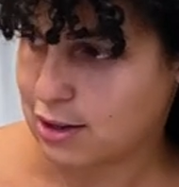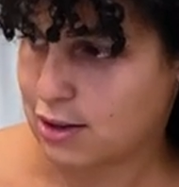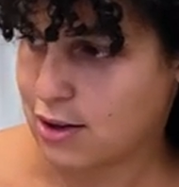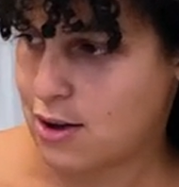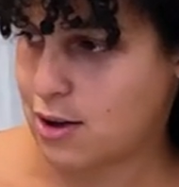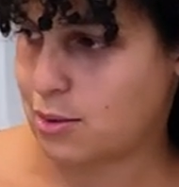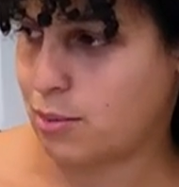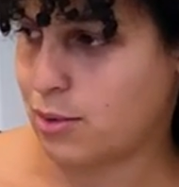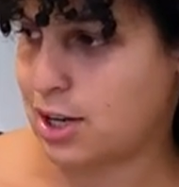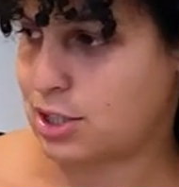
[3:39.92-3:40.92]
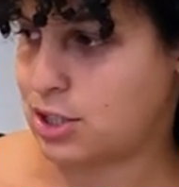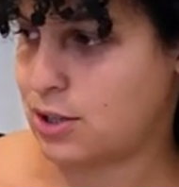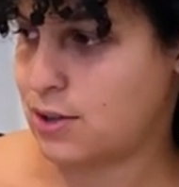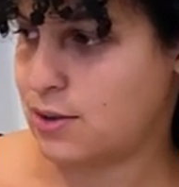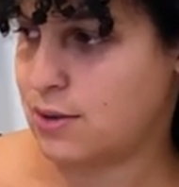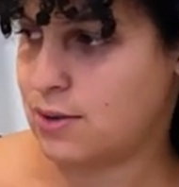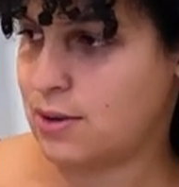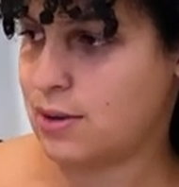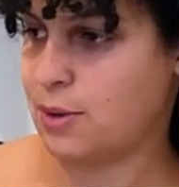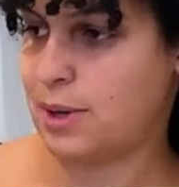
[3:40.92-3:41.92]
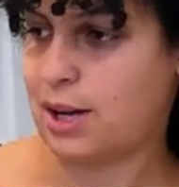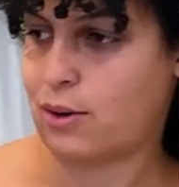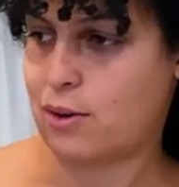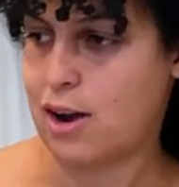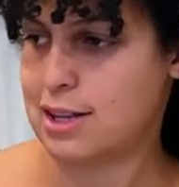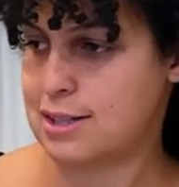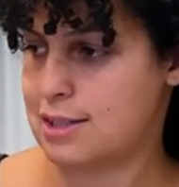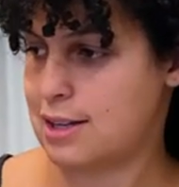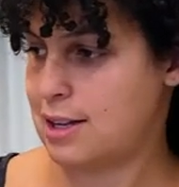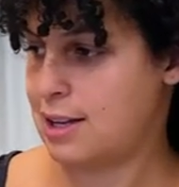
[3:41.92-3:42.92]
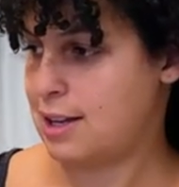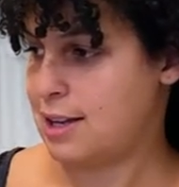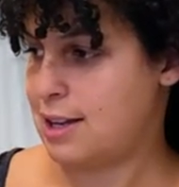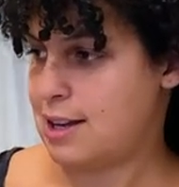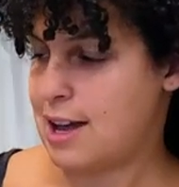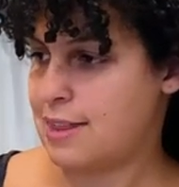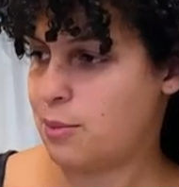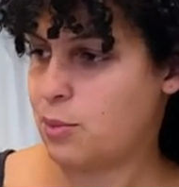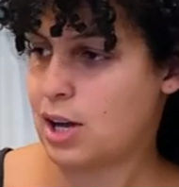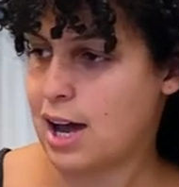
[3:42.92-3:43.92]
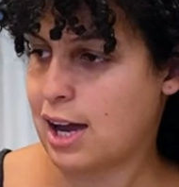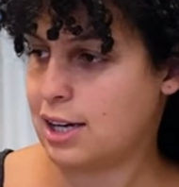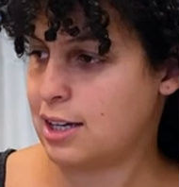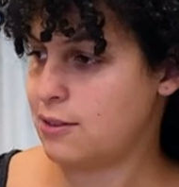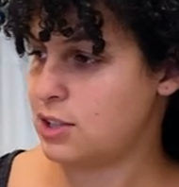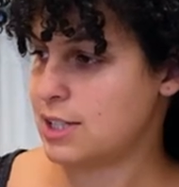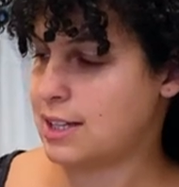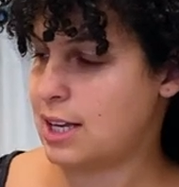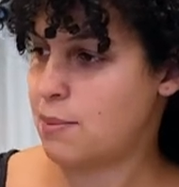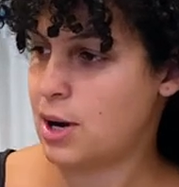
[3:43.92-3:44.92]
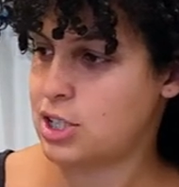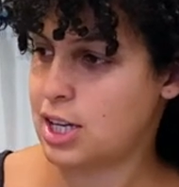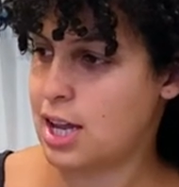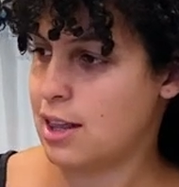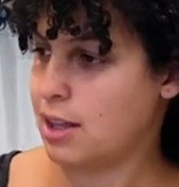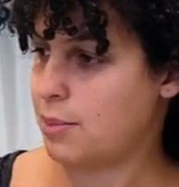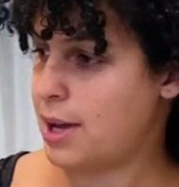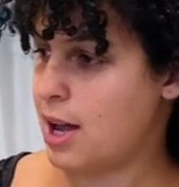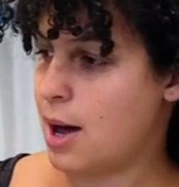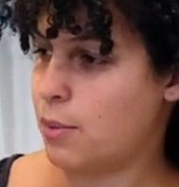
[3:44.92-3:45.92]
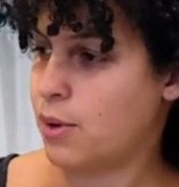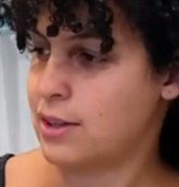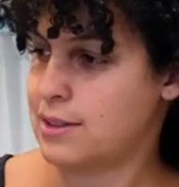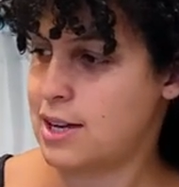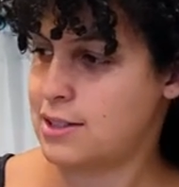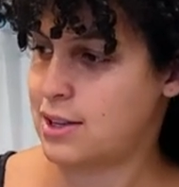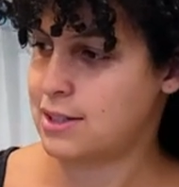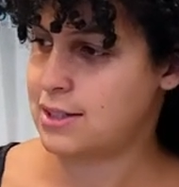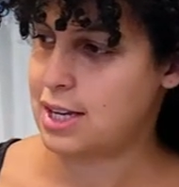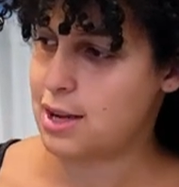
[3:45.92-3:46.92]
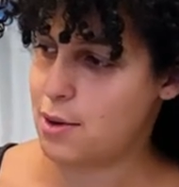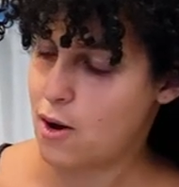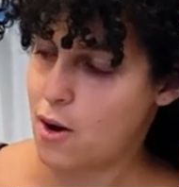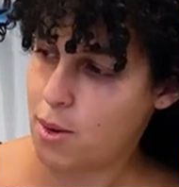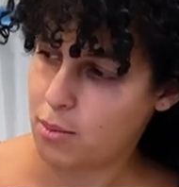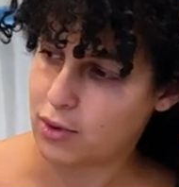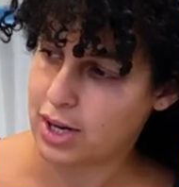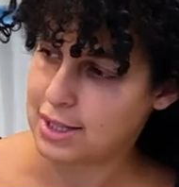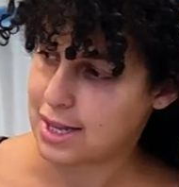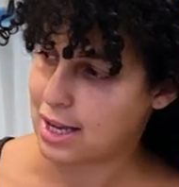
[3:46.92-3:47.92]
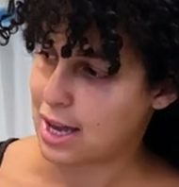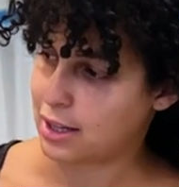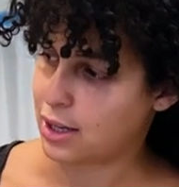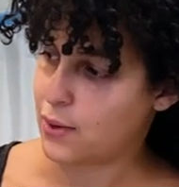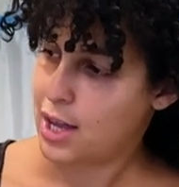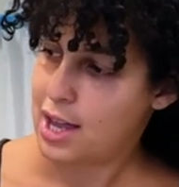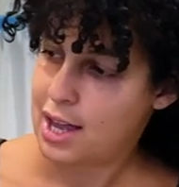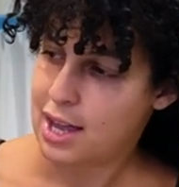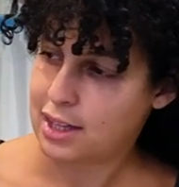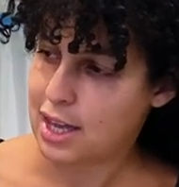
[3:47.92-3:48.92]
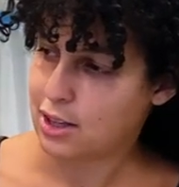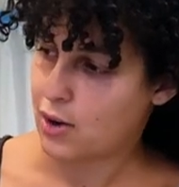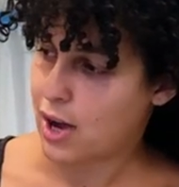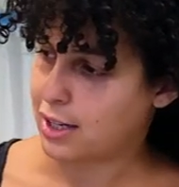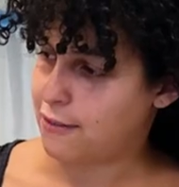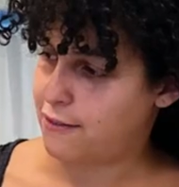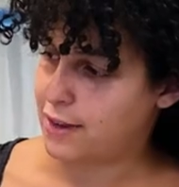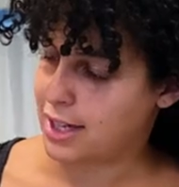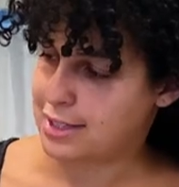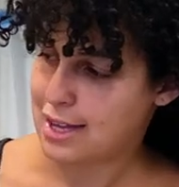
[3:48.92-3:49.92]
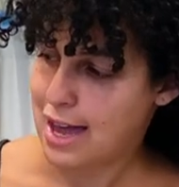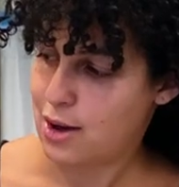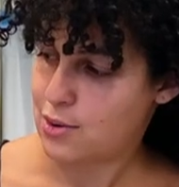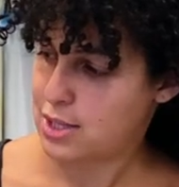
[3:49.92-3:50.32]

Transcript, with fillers: long brush all the way across. And then we'll kind of just keep brushing it a little bit upwards. And as you can see, it ombré's that yellow and the yellow kind of fades out.